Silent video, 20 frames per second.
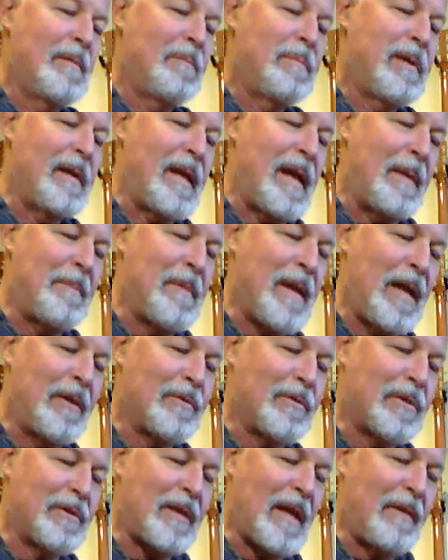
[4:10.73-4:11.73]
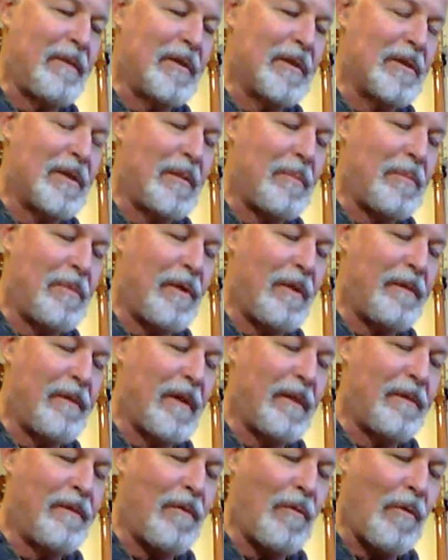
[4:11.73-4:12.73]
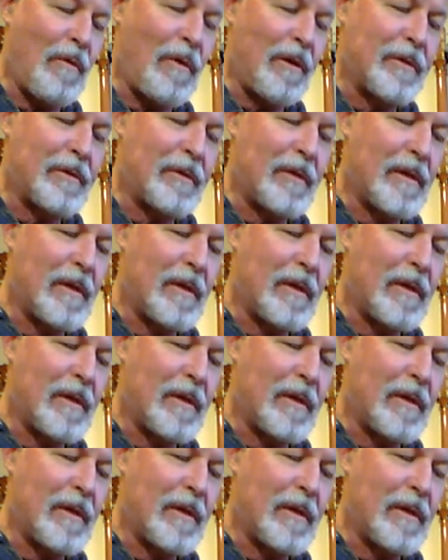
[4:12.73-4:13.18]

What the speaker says: playing major 7s in perfect fourths.